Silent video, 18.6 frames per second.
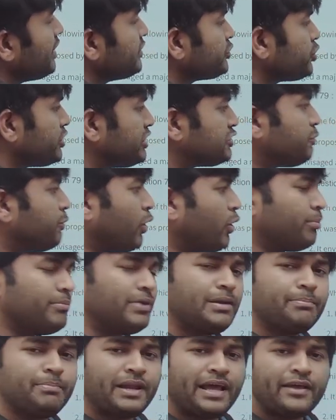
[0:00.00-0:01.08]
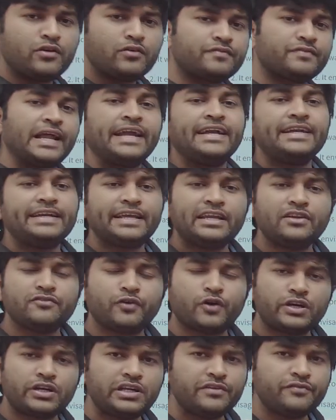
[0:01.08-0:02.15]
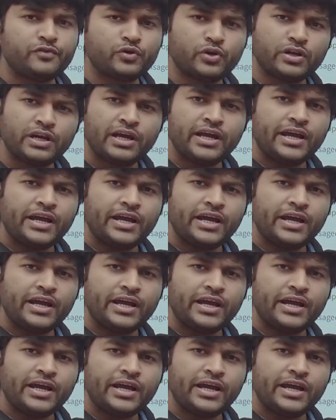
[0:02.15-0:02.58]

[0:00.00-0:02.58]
So this Bombay plan of 1944,